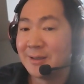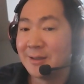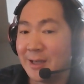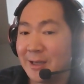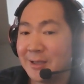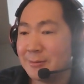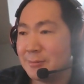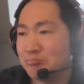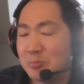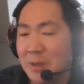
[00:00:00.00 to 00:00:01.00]
than,
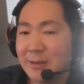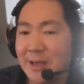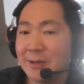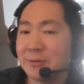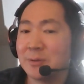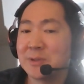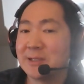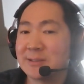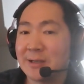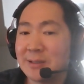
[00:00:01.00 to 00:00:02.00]
I don't know what the
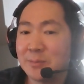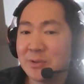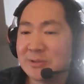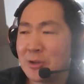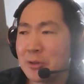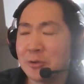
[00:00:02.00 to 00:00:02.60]
exact number is,